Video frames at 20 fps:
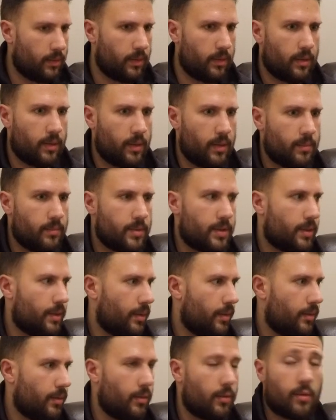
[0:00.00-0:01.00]
I am just
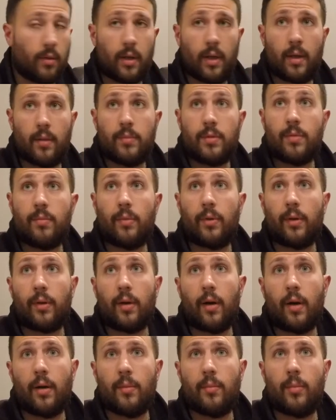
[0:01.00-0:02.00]
going to go grab some more
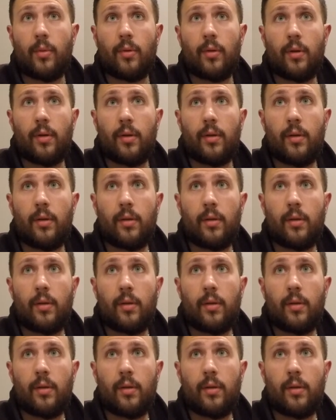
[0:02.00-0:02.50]
cardboard,